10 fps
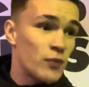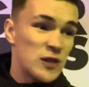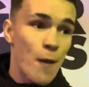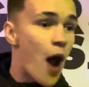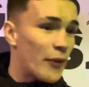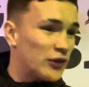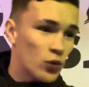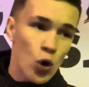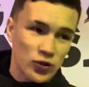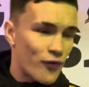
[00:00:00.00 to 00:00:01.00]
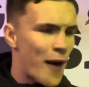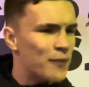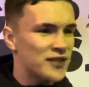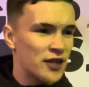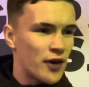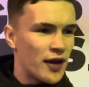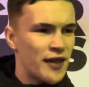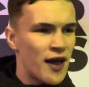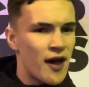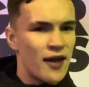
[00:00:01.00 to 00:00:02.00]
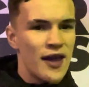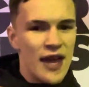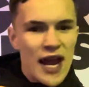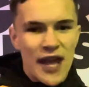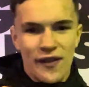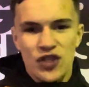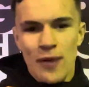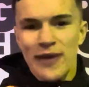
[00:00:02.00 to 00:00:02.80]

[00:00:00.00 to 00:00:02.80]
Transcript: We do loads of rounds in the gym.